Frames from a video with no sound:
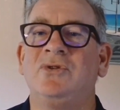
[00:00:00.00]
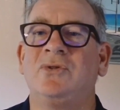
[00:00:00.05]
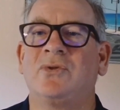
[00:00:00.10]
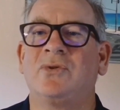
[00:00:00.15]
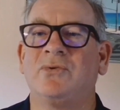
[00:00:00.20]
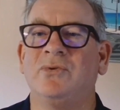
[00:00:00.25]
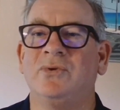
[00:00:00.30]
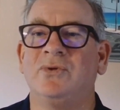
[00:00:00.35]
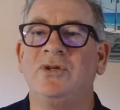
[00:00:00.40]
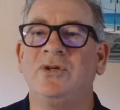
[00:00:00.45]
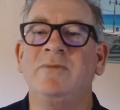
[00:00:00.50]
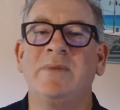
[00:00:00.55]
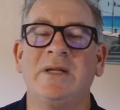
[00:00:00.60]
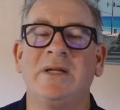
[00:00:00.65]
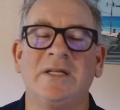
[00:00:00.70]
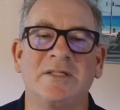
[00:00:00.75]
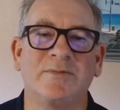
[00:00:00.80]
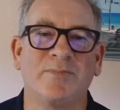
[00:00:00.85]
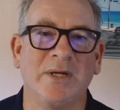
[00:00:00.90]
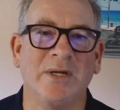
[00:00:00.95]
through too
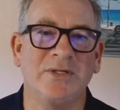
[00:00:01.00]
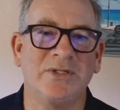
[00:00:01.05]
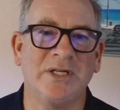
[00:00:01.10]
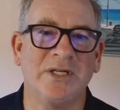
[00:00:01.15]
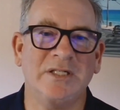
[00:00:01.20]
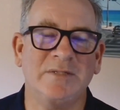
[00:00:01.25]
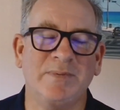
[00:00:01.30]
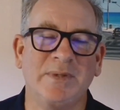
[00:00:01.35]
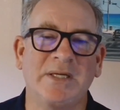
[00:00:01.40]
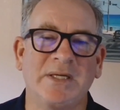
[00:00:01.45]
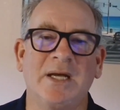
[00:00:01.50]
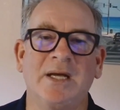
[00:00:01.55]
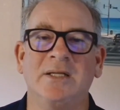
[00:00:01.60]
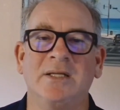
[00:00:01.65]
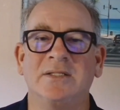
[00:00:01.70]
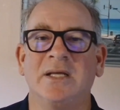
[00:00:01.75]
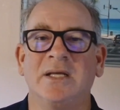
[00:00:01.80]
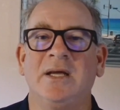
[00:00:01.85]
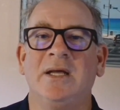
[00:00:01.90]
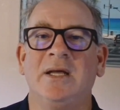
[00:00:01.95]
many spreadsheets,
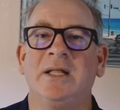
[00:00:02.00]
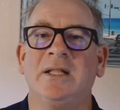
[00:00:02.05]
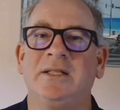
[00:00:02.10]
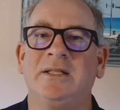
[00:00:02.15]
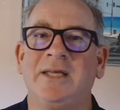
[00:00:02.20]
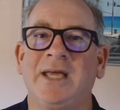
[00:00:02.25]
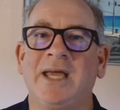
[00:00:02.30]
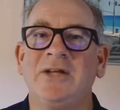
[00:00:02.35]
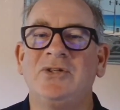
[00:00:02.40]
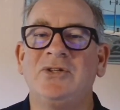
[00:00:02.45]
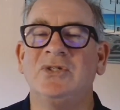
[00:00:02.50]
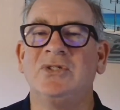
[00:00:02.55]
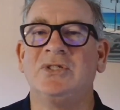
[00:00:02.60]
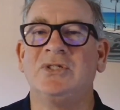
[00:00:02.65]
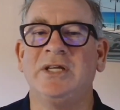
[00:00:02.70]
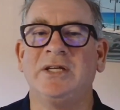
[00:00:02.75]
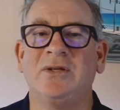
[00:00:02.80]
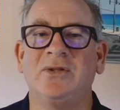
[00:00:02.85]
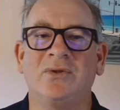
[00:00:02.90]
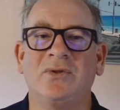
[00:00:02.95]
because the agent's
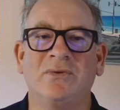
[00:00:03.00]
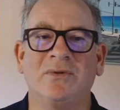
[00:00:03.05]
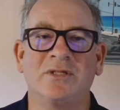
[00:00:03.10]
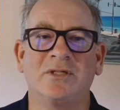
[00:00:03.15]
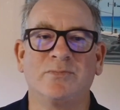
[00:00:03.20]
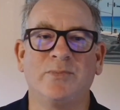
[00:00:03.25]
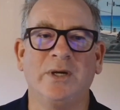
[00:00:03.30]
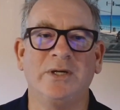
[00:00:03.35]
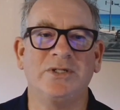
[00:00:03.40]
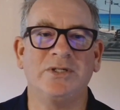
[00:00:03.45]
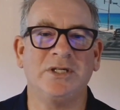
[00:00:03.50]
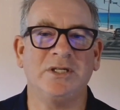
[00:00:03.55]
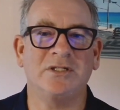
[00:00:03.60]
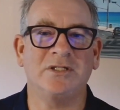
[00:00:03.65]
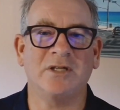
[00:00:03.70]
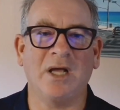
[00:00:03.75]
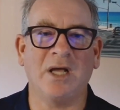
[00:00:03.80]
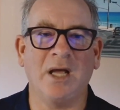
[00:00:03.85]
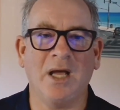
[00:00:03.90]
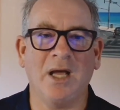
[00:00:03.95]
digging through the
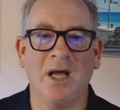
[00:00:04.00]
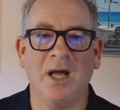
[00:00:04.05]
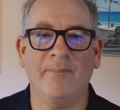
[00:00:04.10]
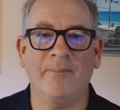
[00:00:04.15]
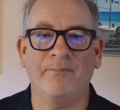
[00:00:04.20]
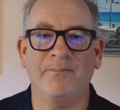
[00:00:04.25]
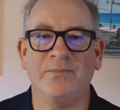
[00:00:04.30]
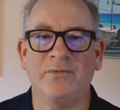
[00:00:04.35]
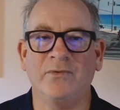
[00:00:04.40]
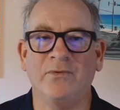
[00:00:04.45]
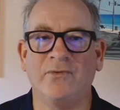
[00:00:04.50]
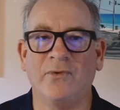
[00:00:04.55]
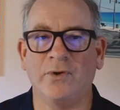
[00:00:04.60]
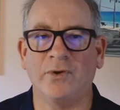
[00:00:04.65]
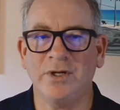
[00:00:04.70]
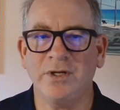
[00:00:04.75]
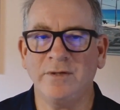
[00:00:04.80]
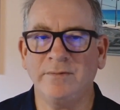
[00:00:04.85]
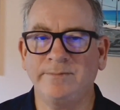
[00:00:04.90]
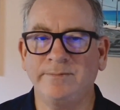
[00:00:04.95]
spreadsheets
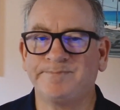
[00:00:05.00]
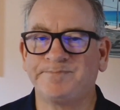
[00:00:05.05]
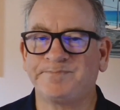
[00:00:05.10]
for you.